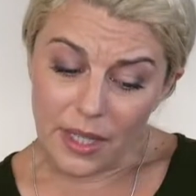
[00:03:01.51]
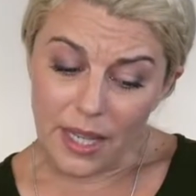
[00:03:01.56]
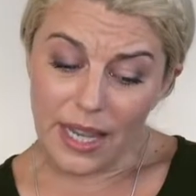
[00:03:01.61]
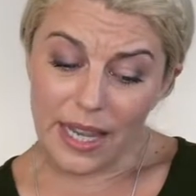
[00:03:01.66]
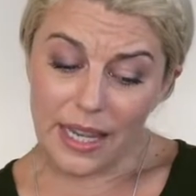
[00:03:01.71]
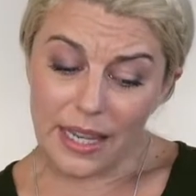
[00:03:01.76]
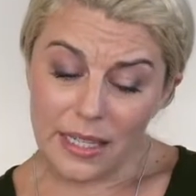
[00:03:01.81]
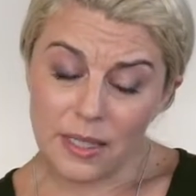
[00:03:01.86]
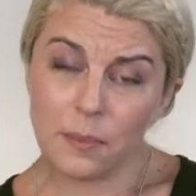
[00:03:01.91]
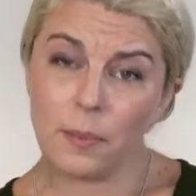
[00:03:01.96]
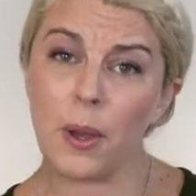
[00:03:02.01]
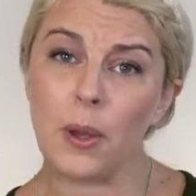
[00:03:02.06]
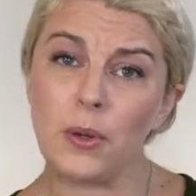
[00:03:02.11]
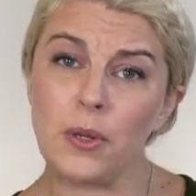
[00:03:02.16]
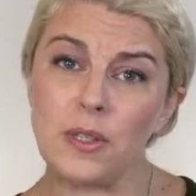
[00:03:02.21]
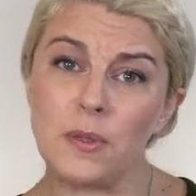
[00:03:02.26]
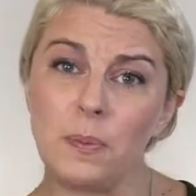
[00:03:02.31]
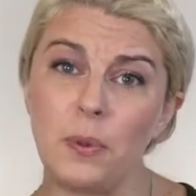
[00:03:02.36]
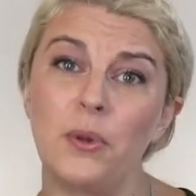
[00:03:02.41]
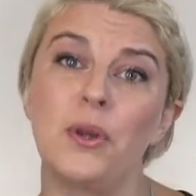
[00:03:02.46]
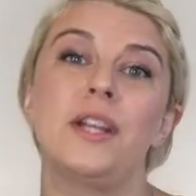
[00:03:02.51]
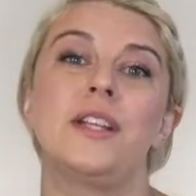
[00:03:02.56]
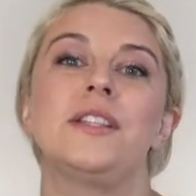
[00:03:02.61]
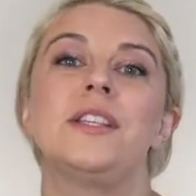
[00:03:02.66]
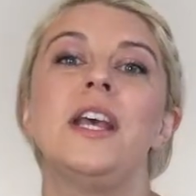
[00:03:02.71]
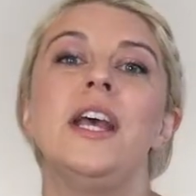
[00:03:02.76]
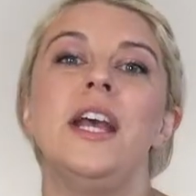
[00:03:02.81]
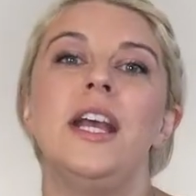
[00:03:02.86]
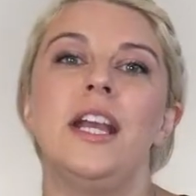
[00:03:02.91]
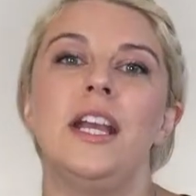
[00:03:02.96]
And bonus points
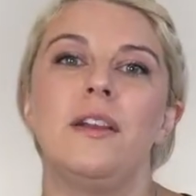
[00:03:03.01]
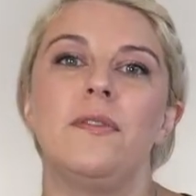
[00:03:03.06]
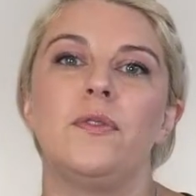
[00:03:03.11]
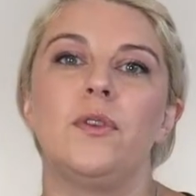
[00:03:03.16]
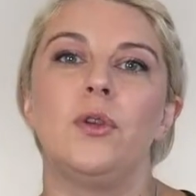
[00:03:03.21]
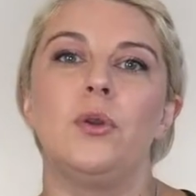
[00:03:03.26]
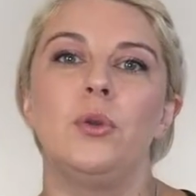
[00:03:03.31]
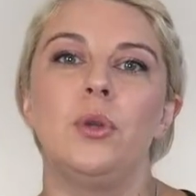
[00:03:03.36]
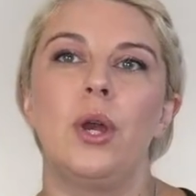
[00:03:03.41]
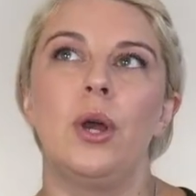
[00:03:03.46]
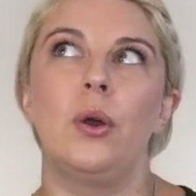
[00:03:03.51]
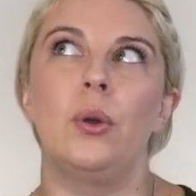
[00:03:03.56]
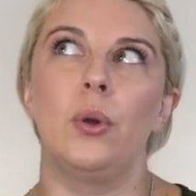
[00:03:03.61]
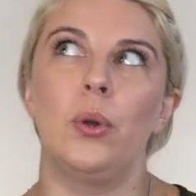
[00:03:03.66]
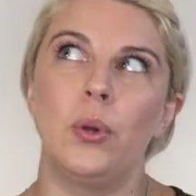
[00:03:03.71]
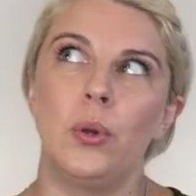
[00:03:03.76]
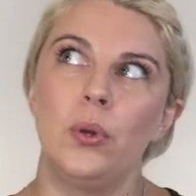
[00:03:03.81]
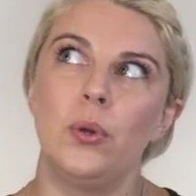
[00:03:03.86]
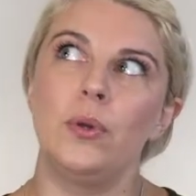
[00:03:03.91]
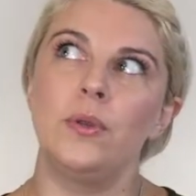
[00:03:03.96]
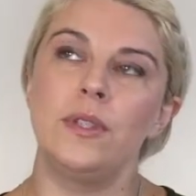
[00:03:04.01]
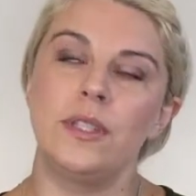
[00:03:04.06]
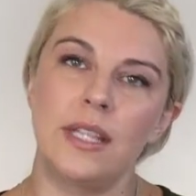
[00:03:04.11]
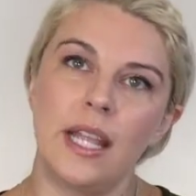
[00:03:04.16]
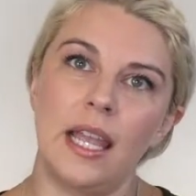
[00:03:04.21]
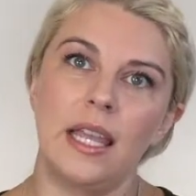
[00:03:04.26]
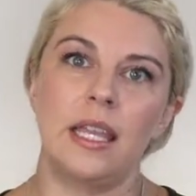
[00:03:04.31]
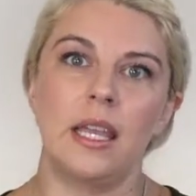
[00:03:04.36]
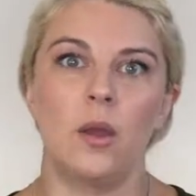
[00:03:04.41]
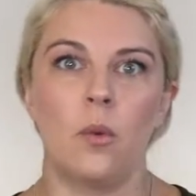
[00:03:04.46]
if you know who's
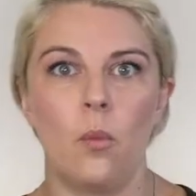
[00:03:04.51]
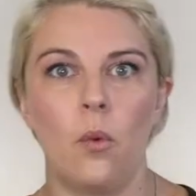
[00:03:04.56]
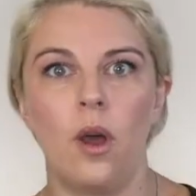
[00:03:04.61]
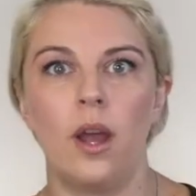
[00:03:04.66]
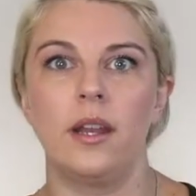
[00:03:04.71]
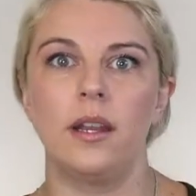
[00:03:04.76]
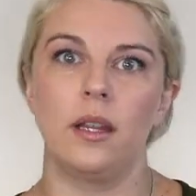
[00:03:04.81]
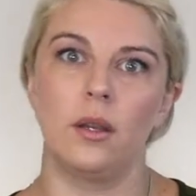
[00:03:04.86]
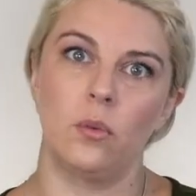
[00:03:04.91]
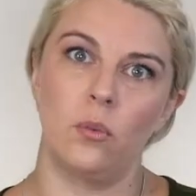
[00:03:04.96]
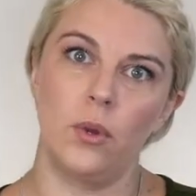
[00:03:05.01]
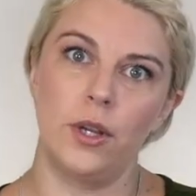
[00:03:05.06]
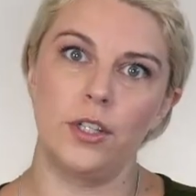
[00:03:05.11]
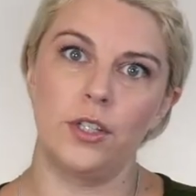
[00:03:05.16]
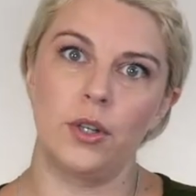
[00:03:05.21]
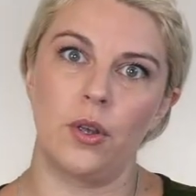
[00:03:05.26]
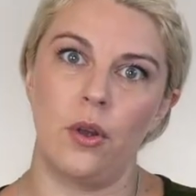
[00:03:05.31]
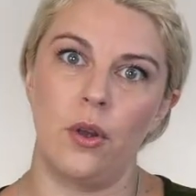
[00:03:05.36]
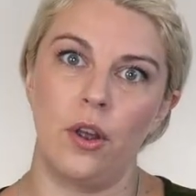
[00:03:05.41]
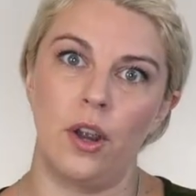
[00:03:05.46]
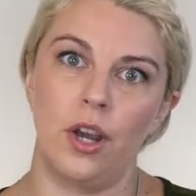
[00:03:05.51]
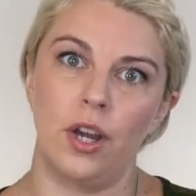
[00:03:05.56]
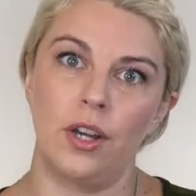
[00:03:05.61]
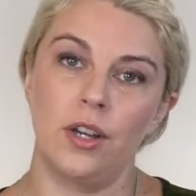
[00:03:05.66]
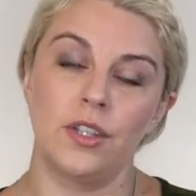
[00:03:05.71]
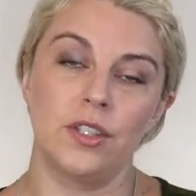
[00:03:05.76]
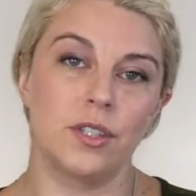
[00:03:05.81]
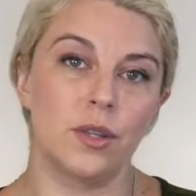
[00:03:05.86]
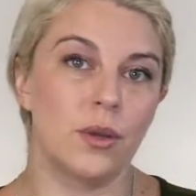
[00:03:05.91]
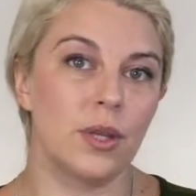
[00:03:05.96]
taking what in which car,
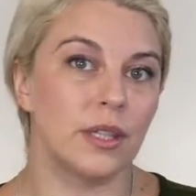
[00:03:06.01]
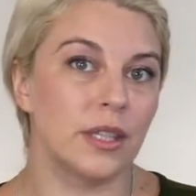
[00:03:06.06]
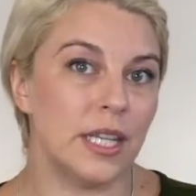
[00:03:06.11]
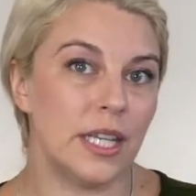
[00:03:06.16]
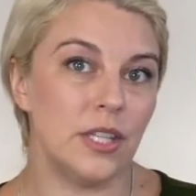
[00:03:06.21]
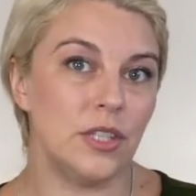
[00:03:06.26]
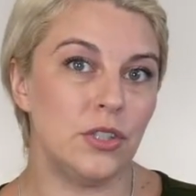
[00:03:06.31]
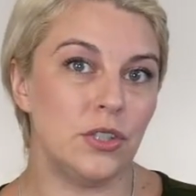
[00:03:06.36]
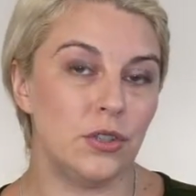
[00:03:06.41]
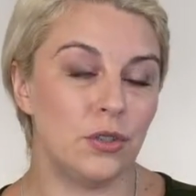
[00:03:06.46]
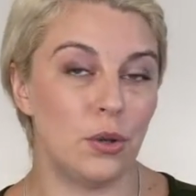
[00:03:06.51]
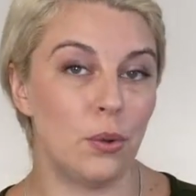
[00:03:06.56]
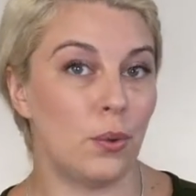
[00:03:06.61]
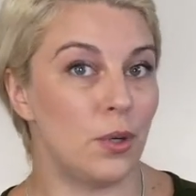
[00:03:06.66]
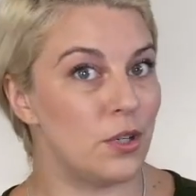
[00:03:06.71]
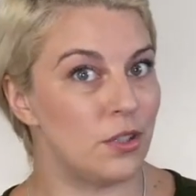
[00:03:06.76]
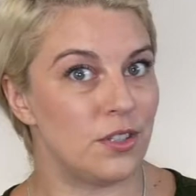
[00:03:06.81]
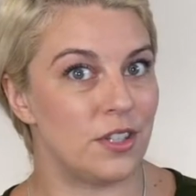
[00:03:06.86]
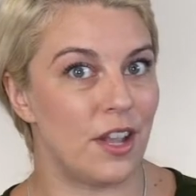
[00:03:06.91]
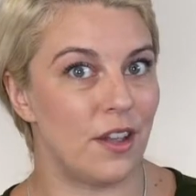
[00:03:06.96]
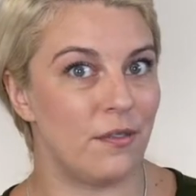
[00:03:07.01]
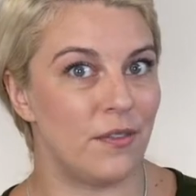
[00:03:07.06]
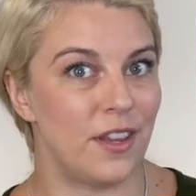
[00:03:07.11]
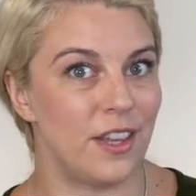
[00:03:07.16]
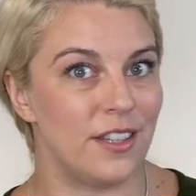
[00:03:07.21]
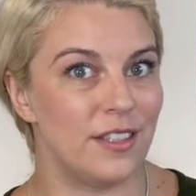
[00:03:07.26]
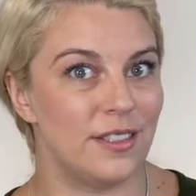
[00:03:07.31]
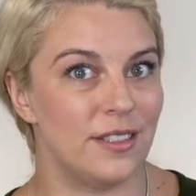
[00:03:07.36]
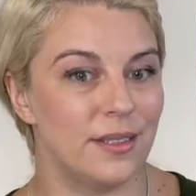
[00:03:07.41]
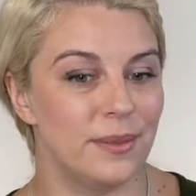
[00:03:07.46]
so at least you know where your stuff
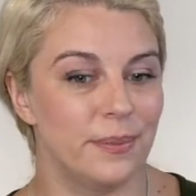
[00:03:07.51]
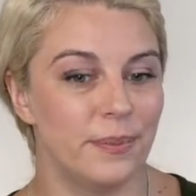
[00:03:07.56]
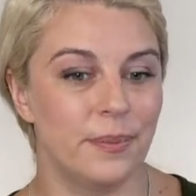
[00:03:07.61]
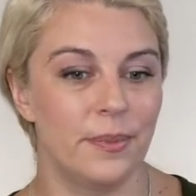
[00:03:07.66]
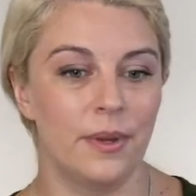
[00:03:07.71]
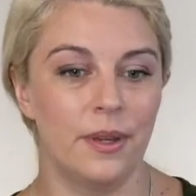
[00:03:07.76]
is.